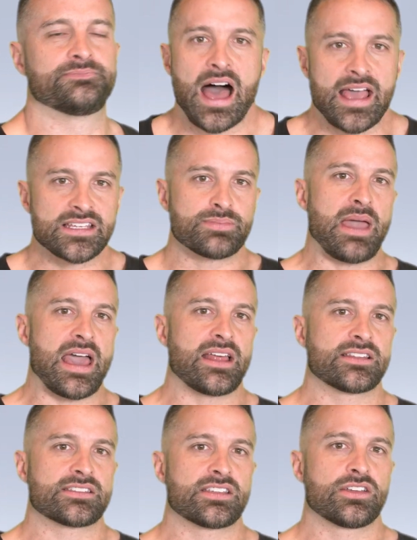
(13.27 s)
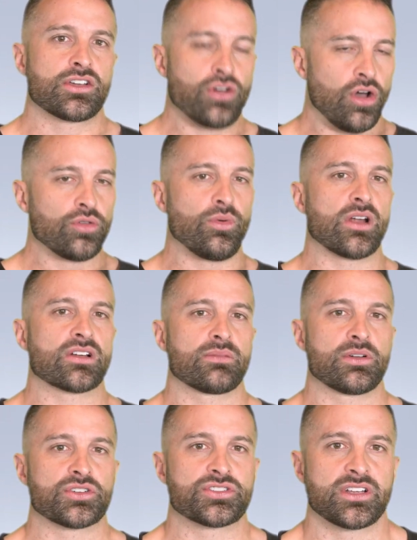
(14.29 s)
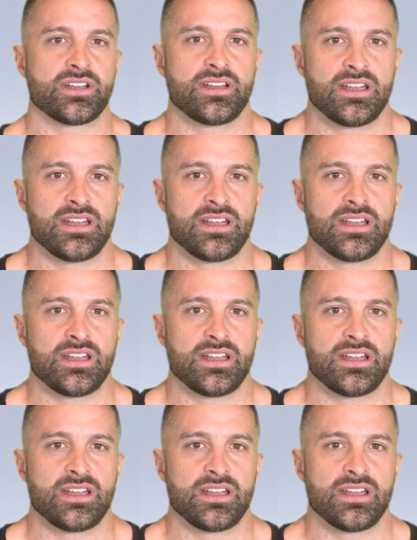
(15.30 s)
Ice baths, cold water immersion.